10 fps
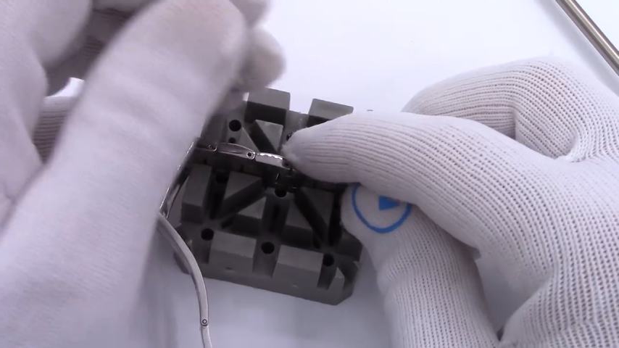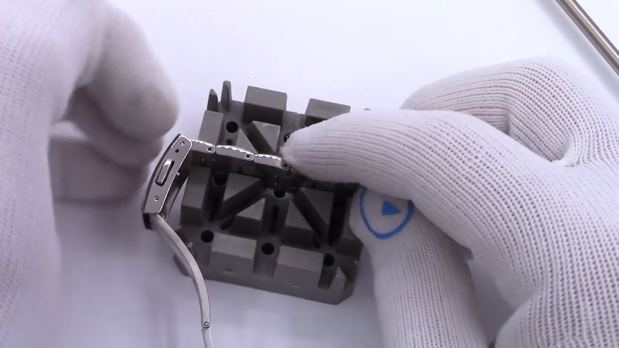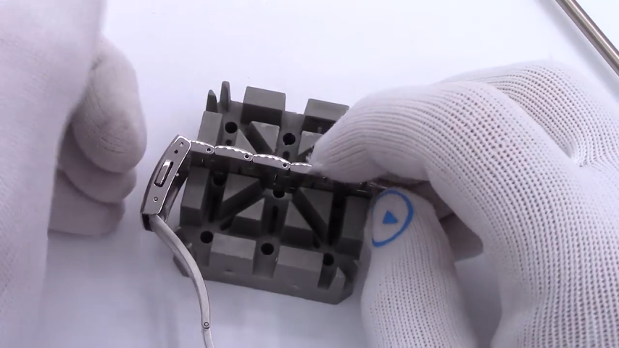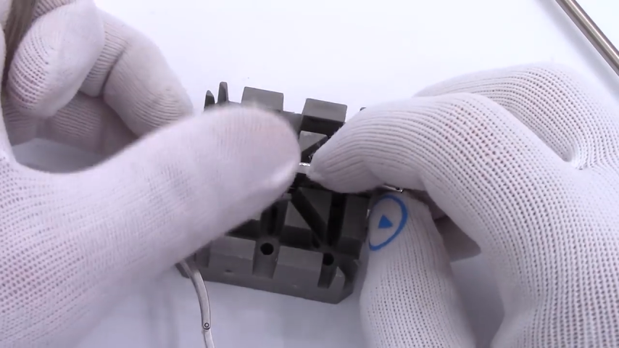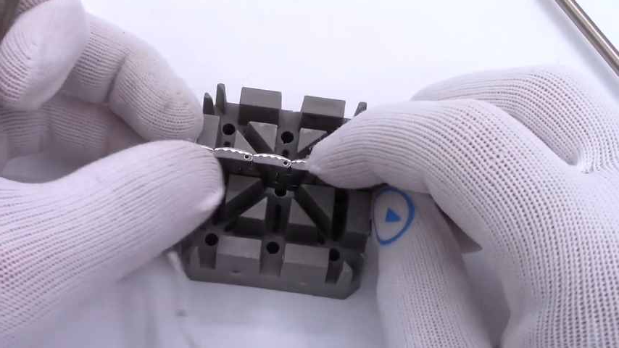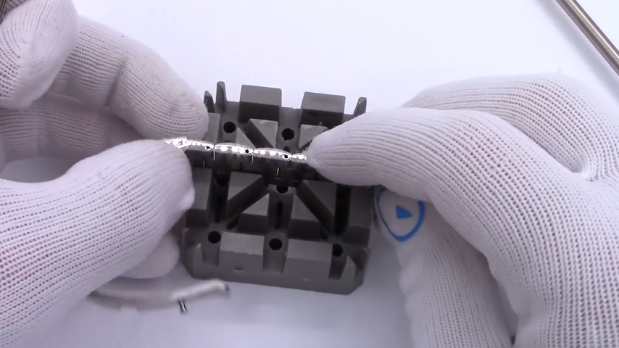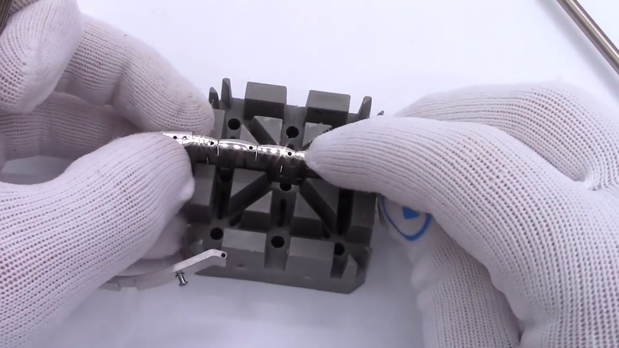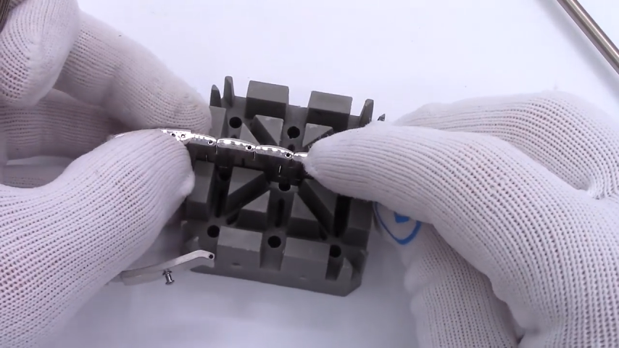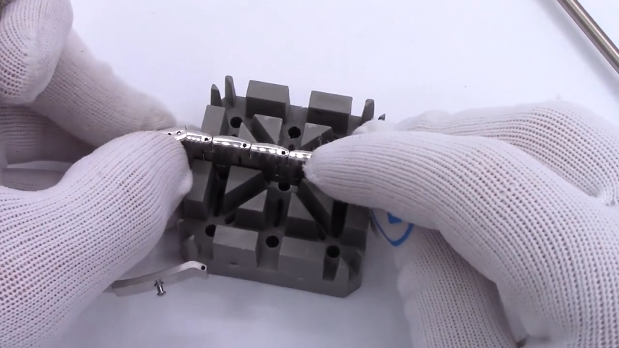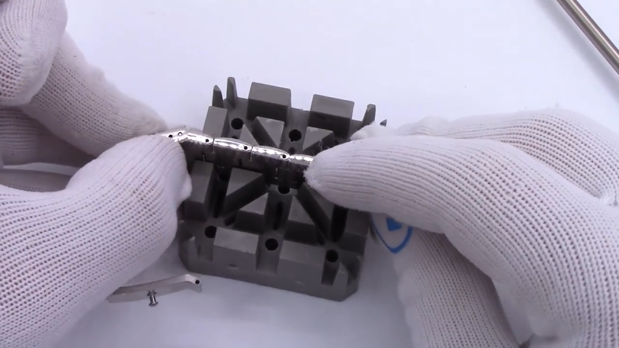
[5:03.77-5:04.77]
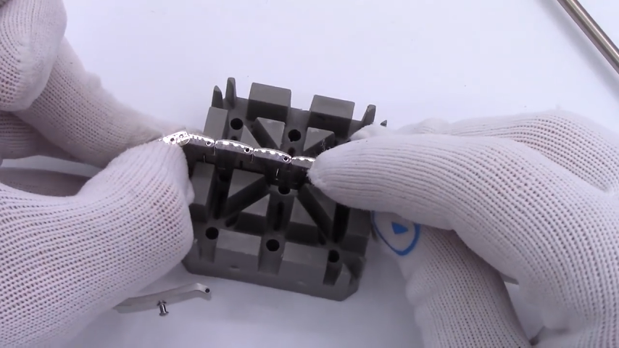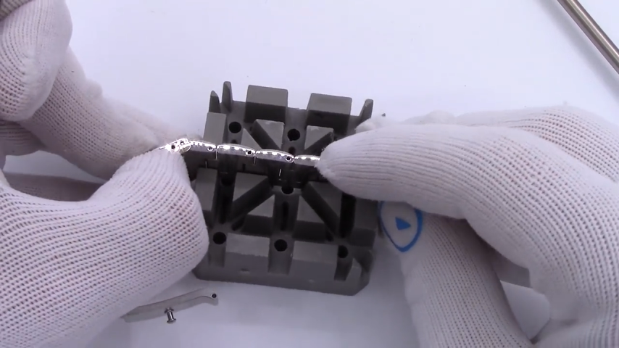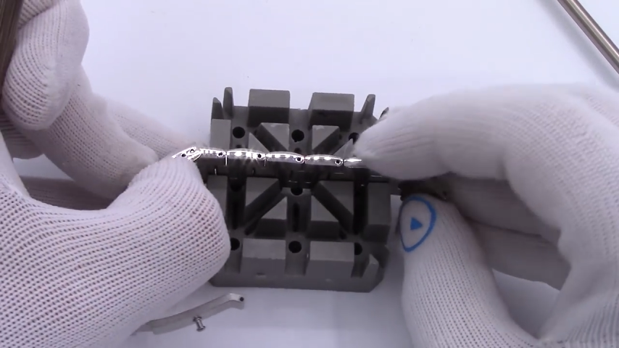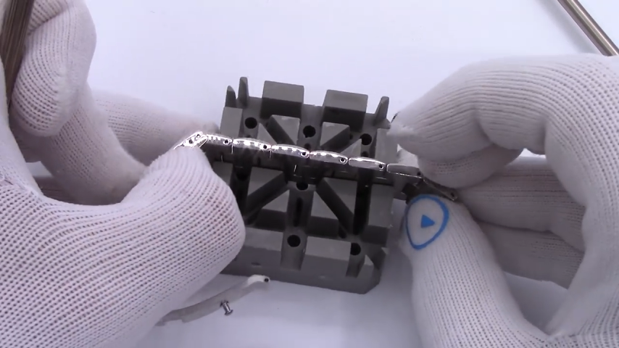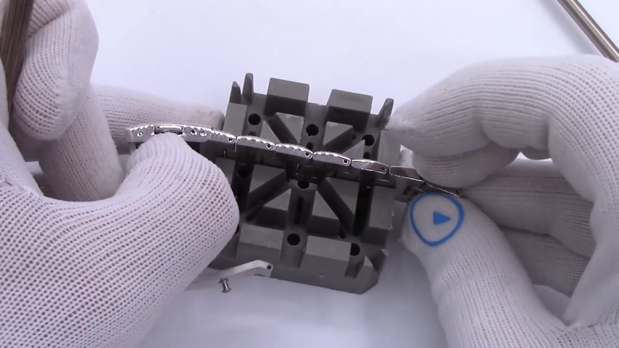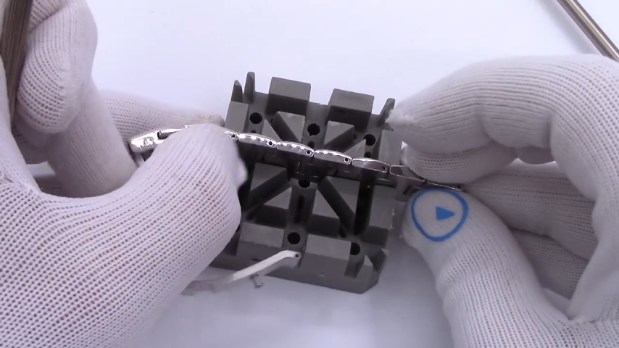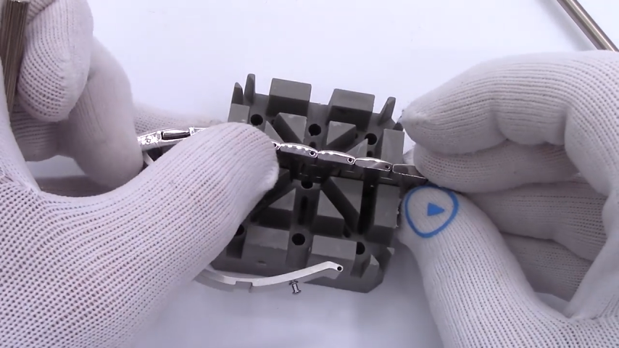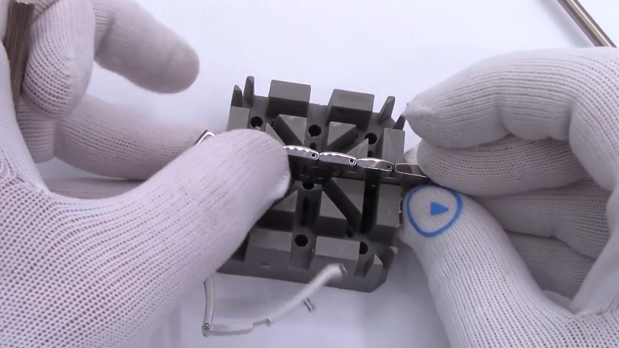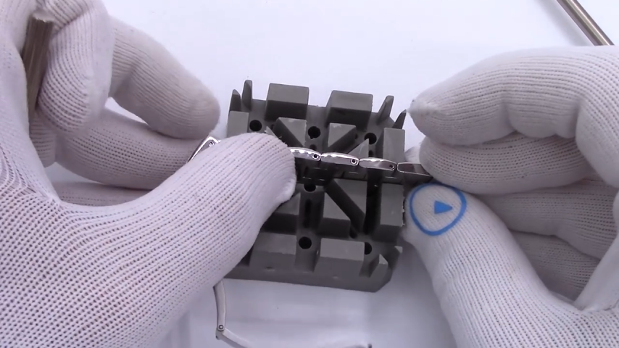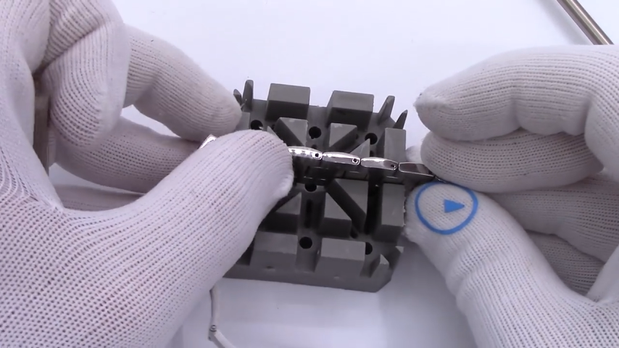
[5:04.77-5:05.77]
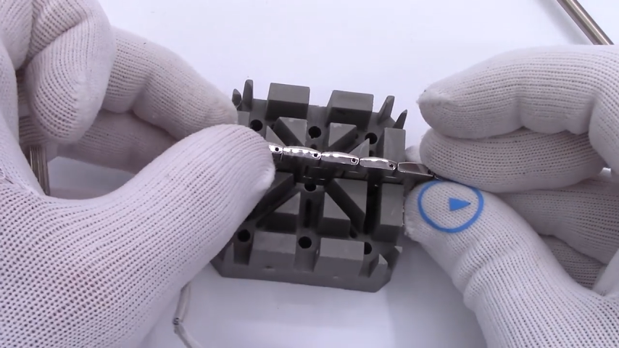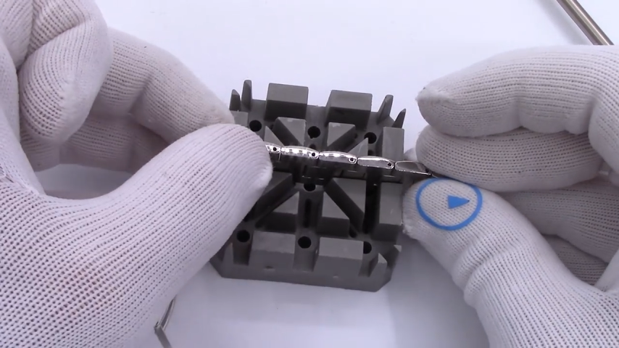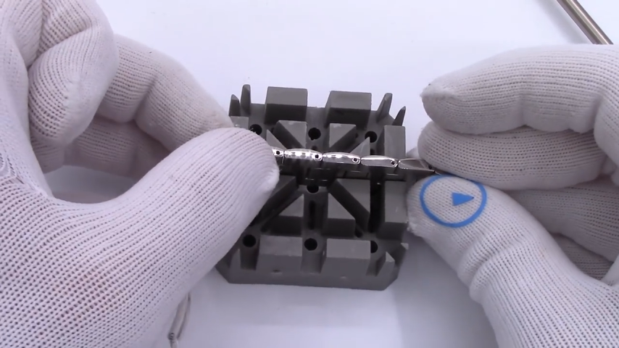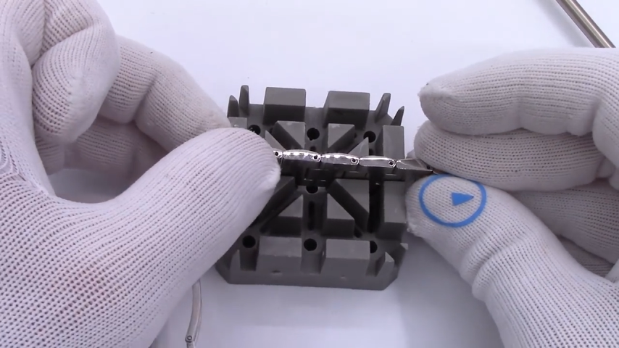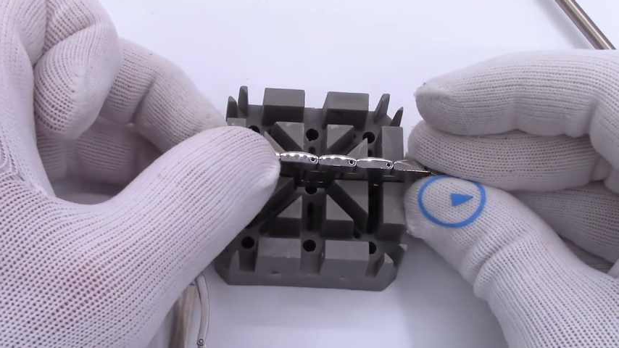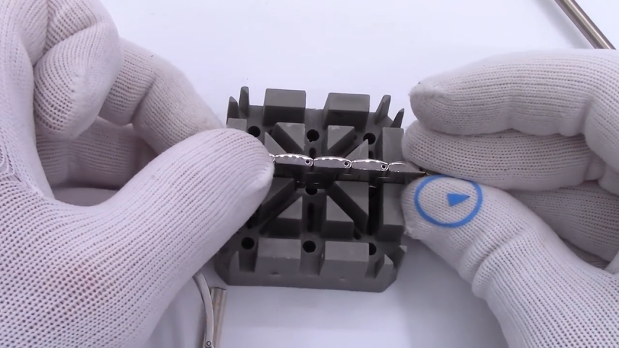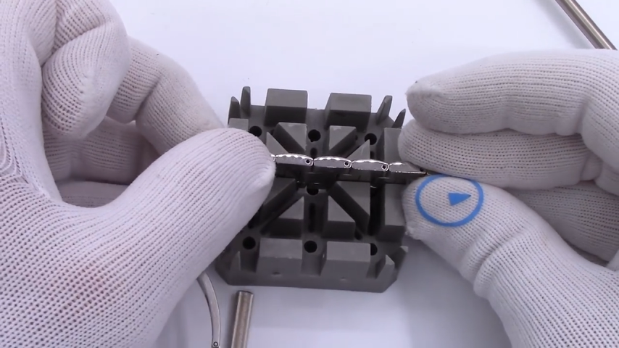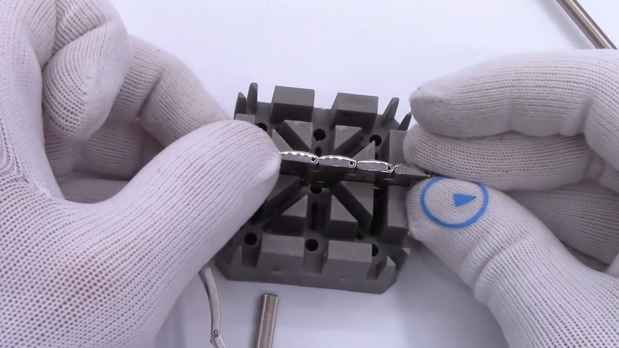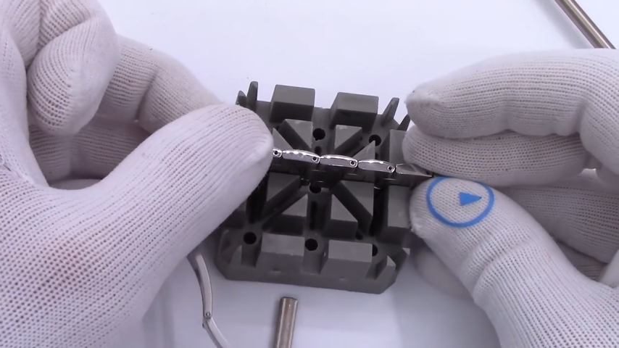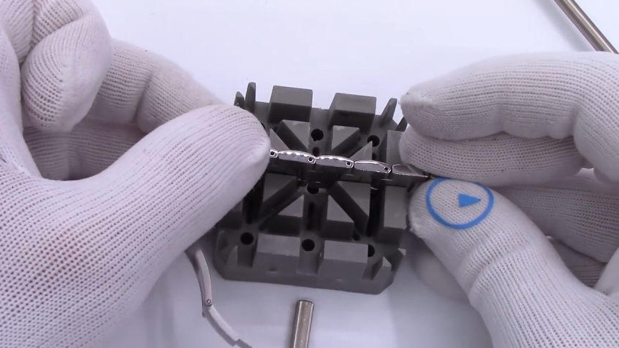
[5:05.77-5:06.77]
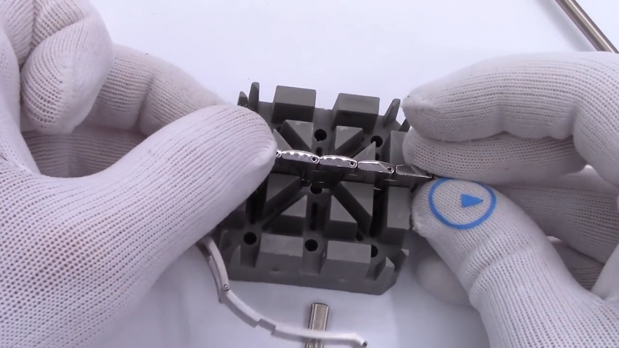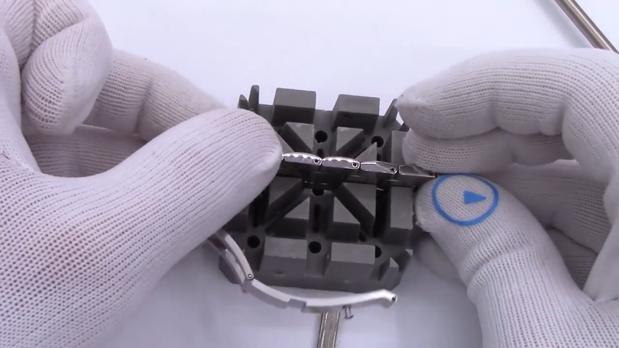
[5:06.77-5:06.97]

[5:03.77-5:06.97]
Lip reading: Nobody's mouth can be seen.